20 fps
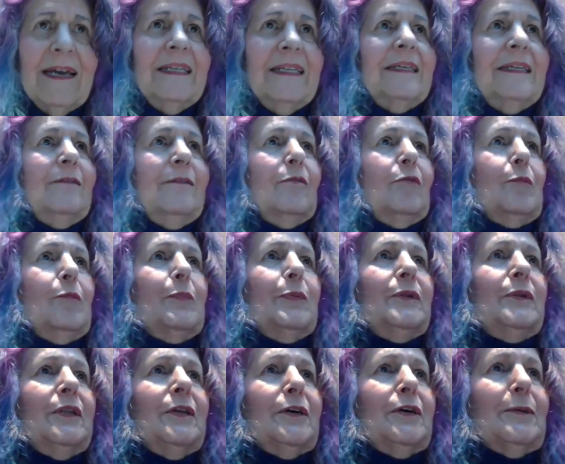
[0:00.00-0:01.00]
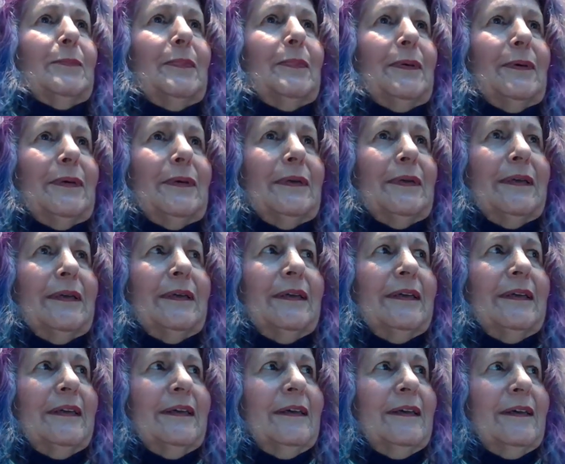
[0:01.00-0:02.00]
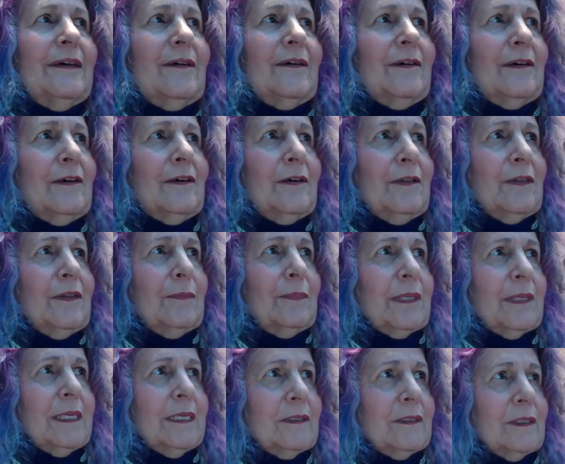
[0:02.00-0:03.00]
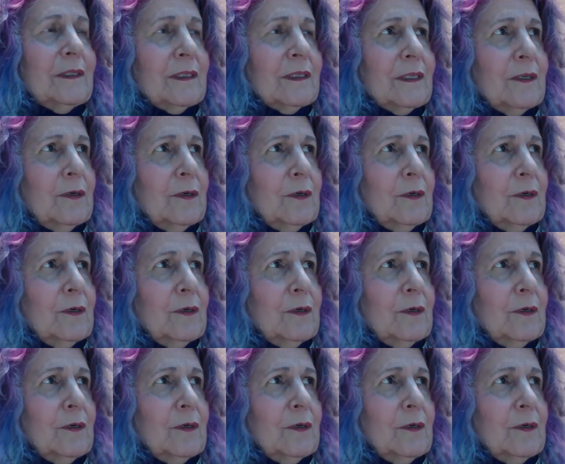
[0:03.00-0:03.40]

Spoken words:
And he opened up all the places,